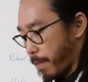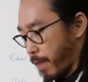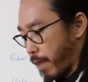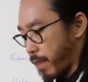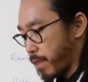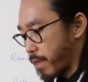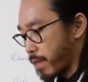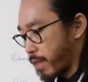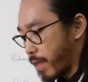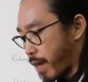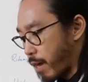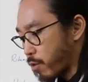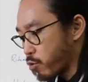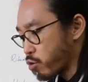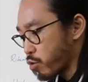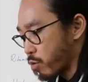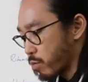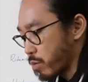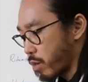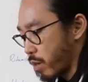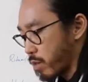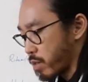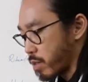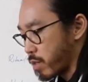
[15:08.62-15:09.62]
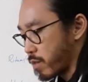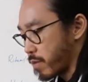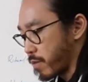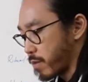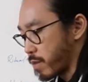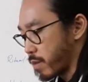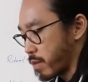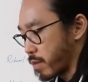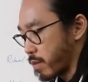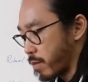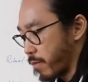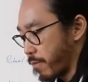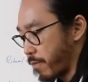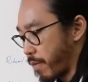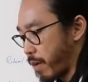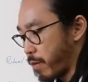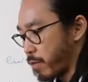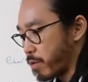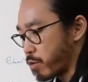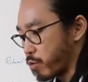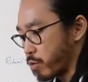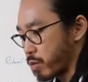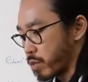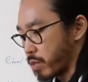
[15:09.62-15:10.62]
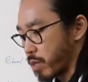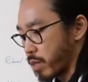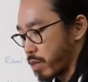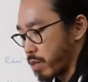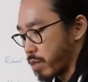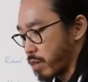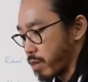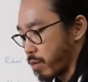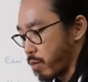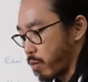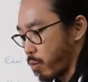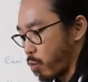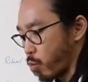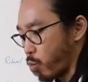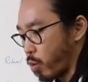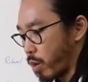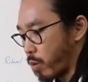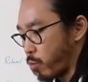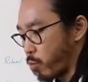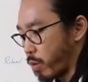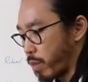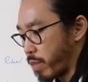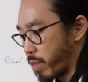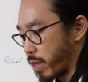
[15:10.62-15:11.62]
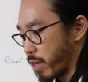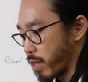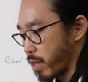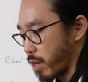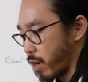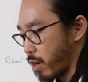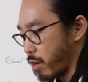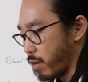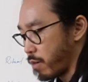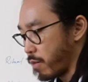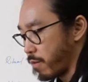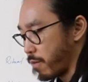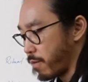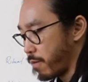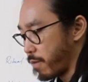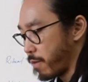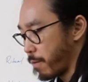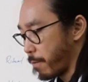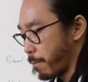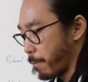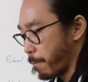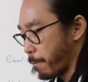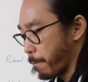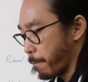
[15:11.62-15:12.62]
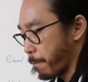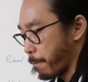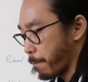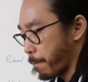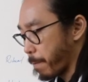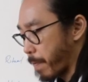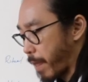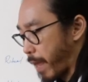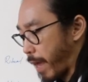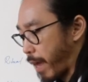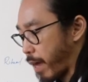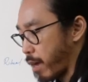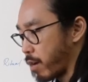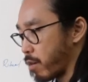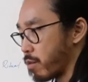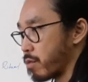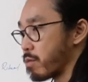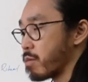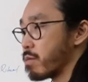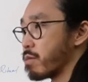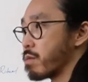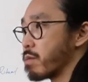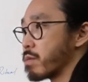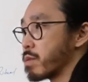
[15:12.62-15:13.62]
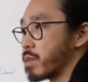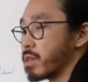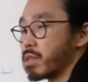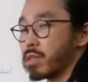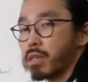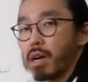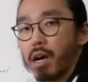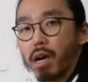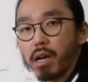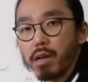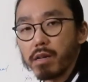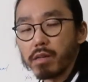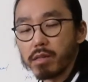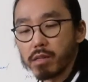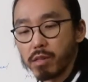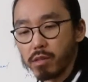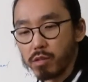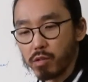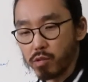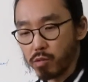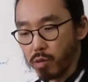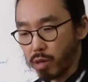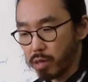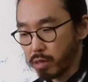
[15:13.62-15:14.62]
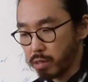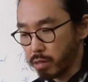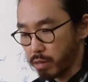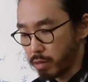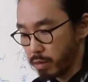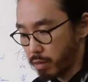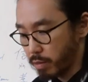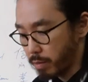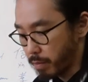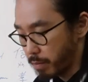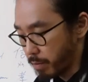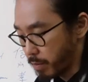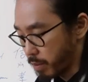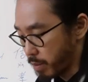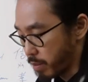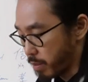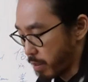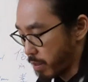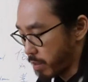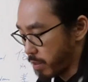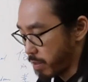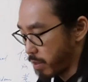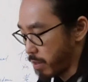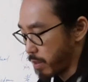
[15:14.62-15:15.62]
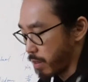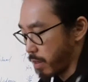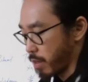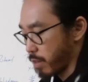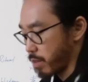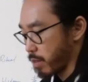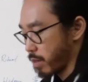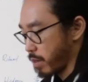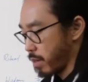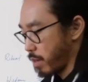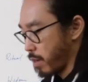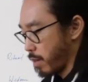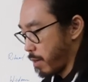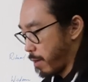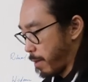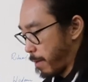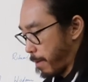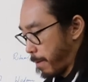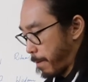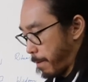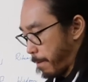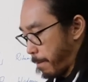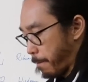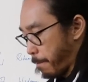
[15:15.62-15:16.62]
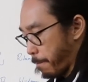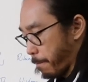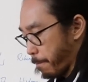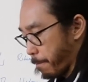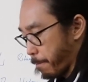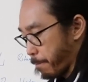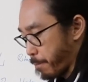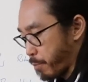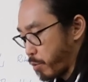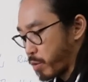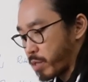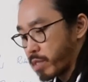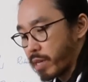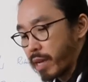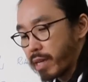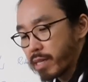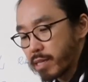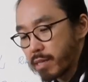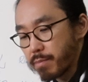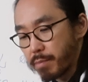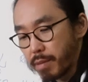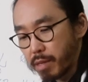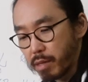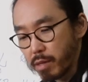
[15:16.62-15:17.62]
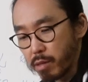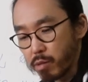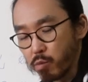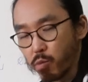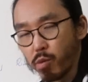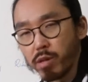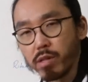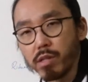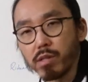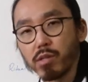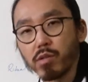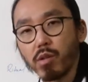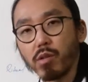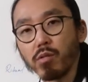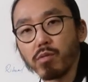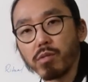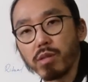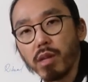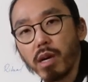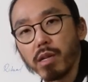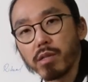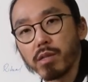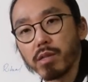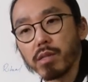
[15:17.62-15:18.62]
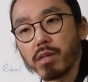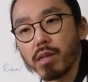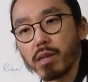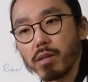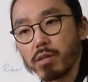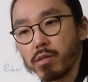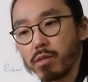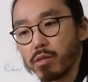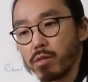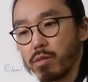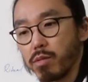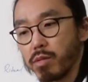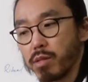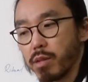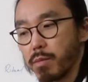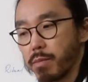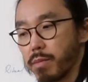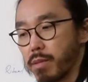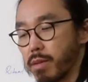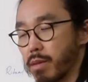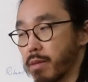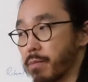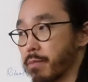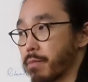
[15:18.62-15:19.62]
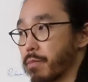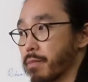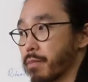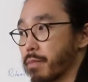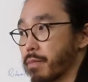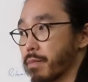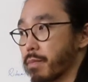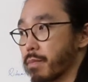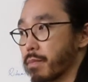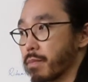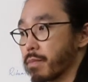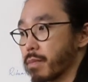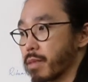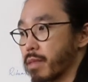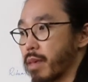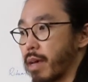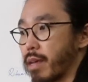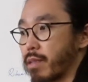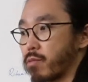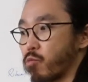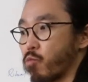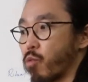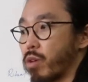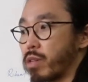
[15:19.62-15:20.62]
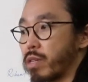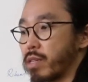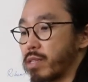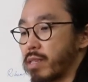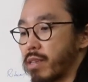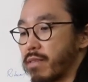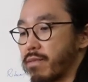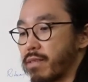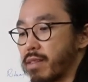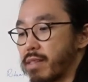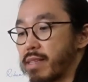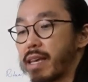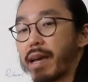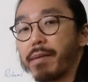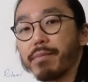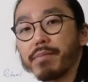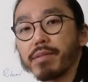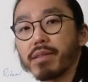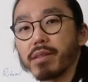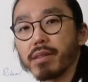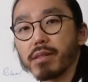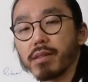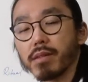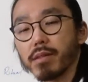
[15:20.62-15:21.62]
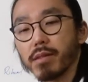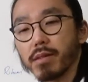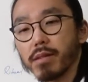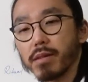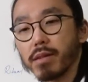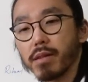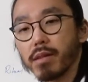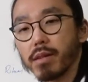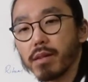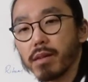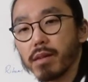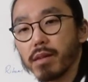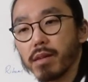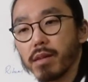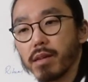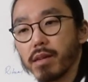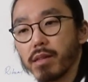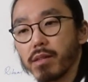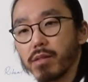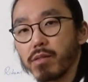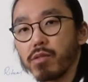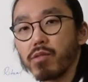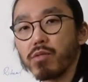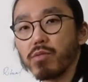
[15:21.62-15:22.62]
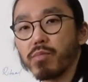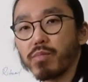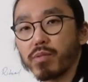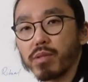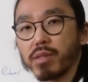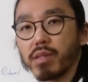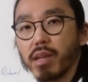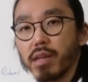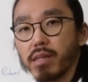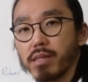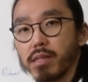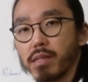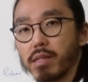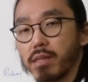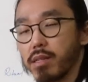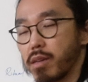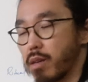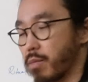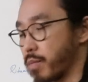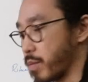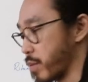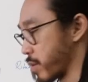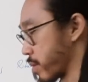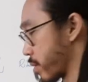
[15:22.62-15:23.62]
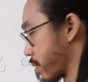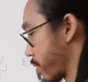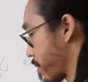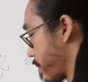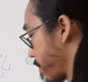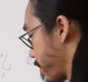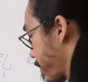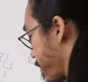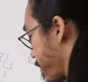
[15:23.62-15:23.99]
And the thou shalt not is very interesting when we think of how desire is constructed. This idea that precisely because one is told not to do something, that one is even tempted to do precisely the opposite.